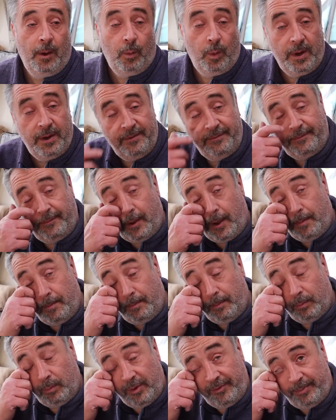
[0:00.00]
We've
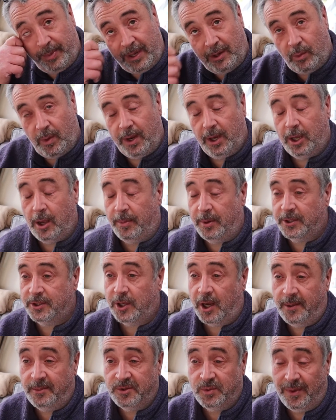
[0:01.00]
been away a couple of
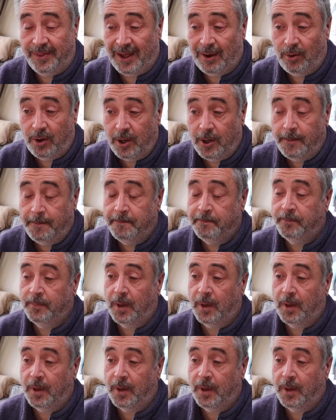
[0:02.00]
times without her,